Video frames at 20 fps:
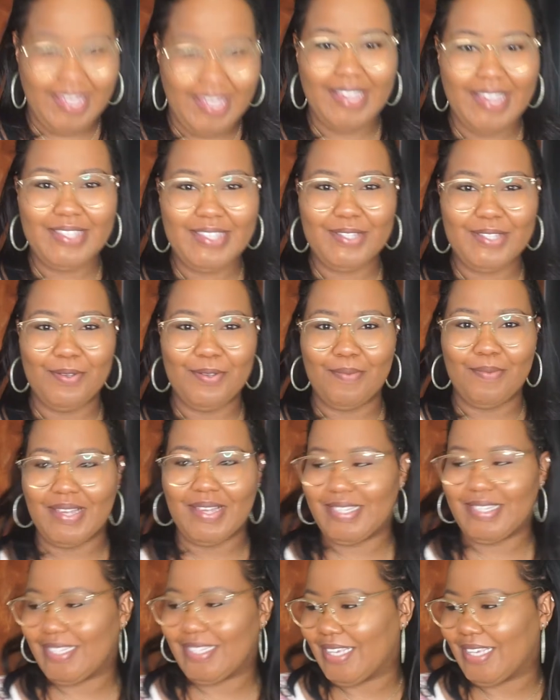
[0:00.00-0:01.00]
It's so
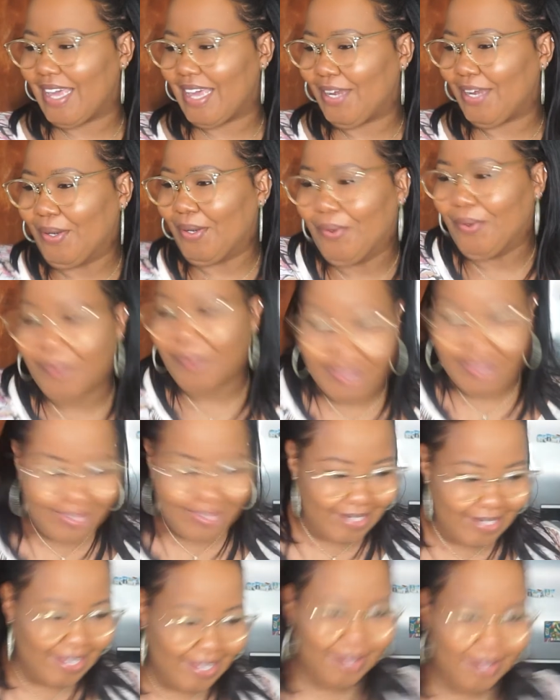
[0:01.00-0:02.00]
messy. I don't
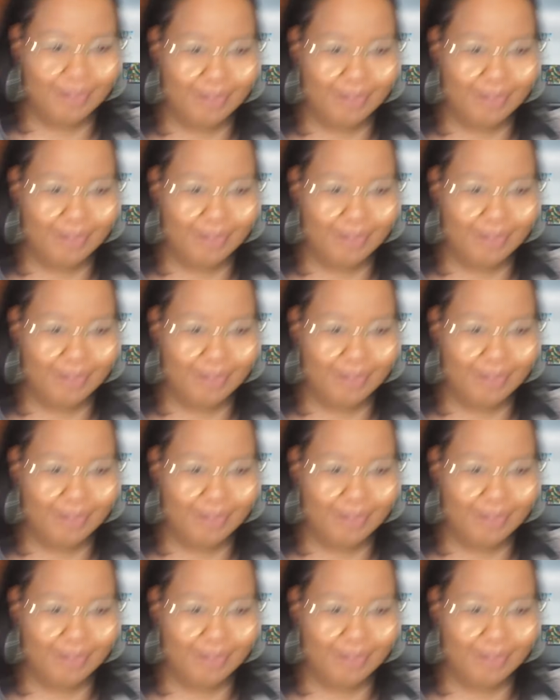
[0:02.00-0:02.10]
think that it